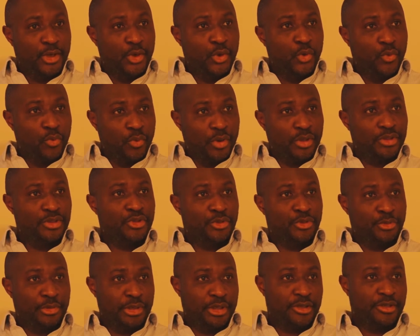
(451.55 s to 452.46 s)
who wants
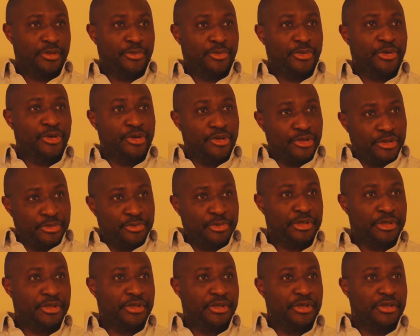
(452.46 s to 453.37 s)
to be an entrepreneur,
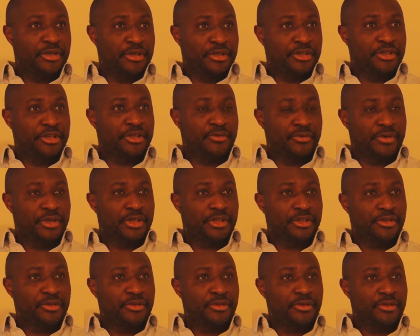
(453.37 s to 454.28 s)
especially this
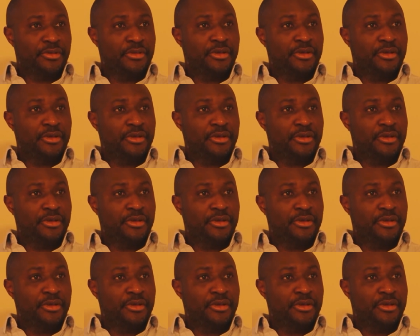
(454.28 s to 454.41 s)
generation,